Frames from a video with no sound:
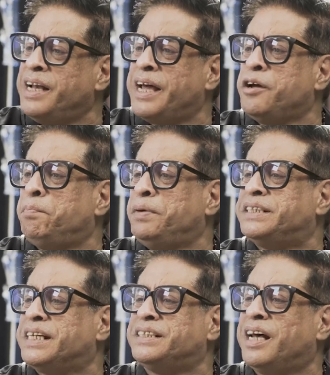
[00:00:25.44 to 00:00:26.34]
And like your
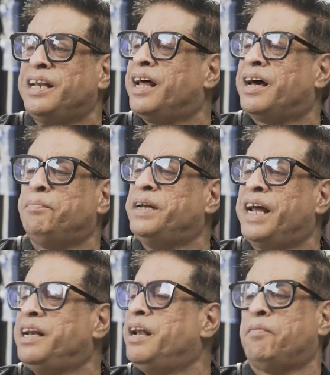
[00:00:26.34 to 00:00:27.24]
piece says, Allah. I mean,
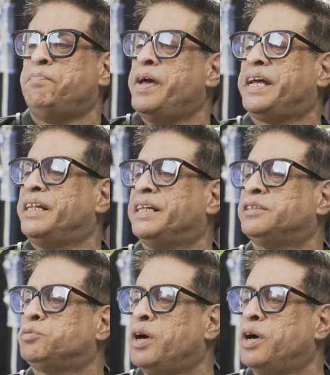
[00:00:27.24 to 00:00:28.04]
I love making this